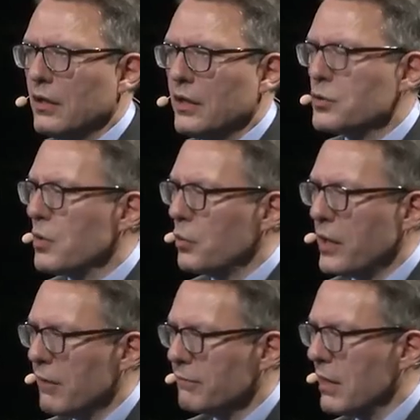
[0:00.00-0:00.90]
That's why
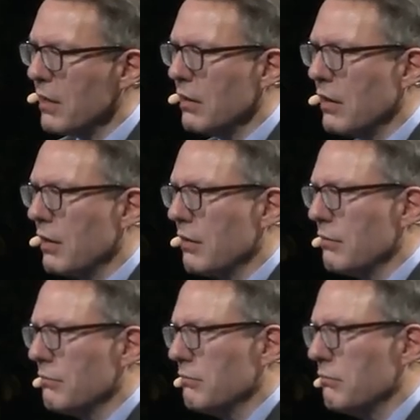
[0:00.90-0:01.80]
we have
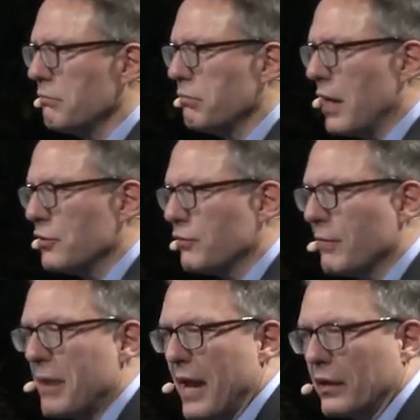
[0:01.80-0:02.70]
a branch of
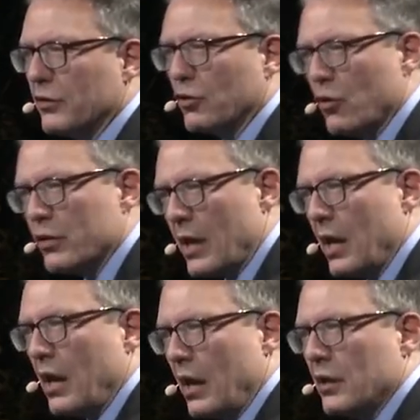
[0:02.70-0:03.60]
a bank. You go
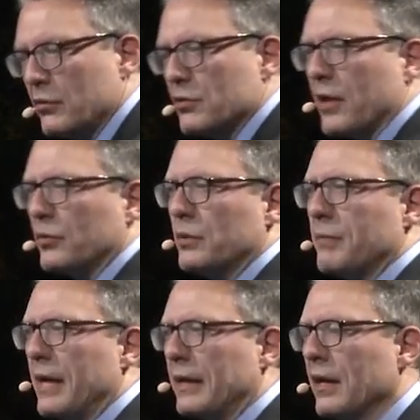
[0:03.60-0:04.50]
there and you interact with the
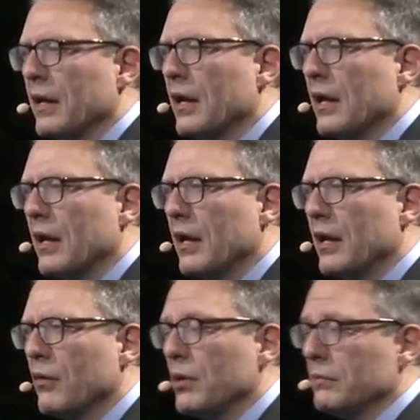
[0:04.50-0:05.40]
bank.
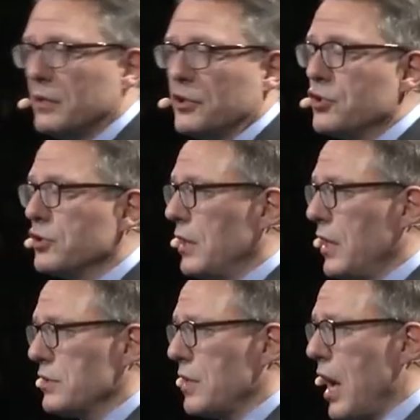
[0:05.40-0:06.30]
Well, the digital
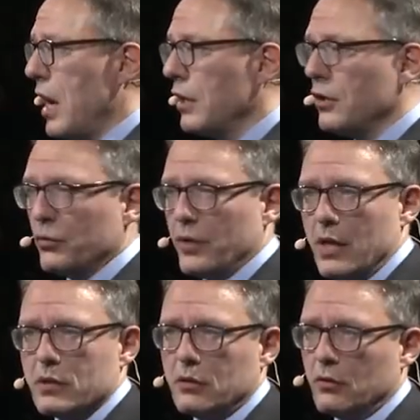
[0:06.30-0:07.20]
has unglued
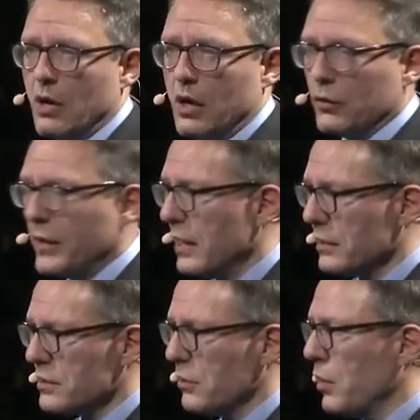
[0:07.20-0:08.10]
that. You are
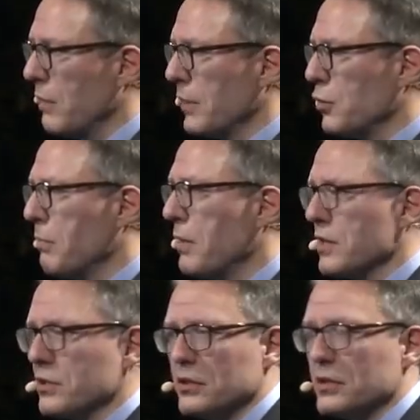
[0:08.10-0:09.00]
located somewhere, but you're
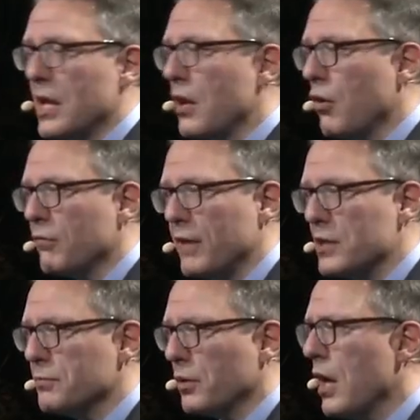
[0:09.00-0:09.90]
present, say, on
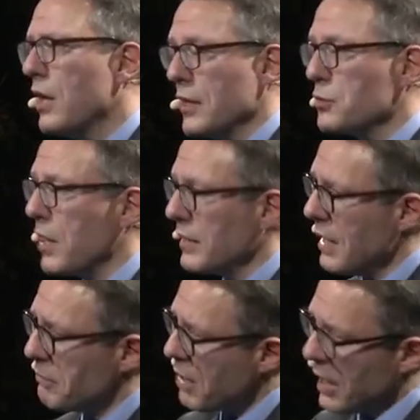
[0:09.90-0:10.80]
Facebook. That's why
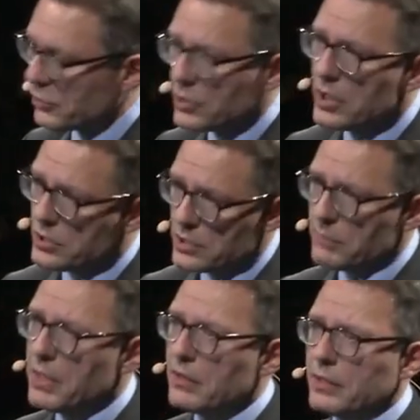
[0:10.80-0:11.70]
that branch is
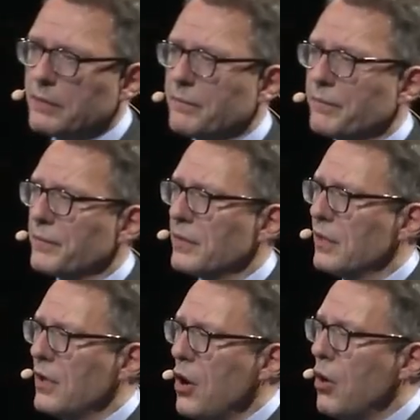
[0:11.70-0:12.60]
disappearing.
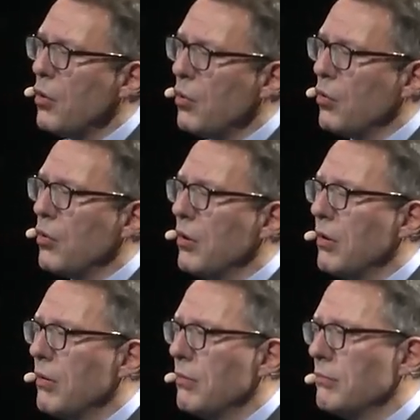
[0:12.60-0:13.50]
Or
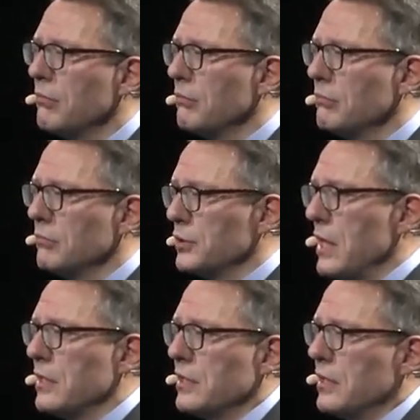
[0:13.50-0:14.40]

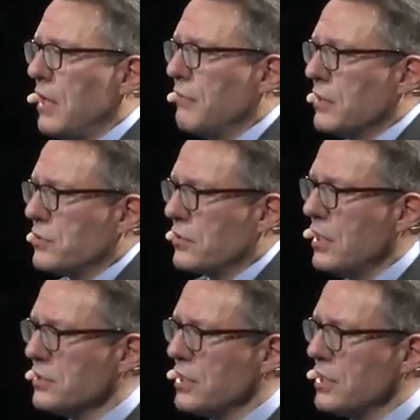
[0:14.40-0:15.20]
modernity gave us a